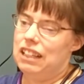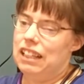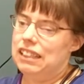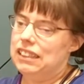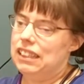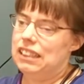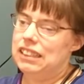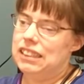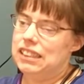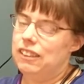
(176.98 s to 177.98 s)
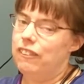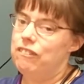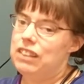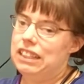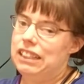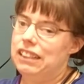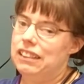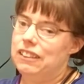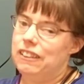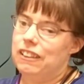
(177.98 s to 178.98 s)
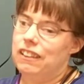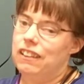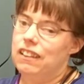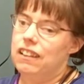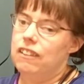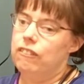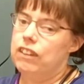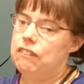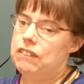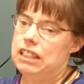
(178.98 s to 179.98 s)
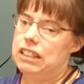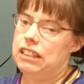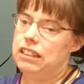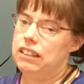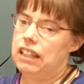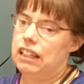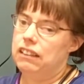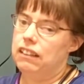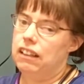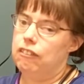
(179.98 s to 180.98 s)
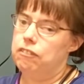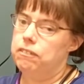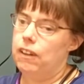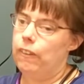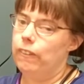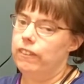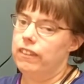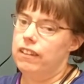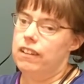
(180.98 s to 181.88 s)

and so many other women that have felt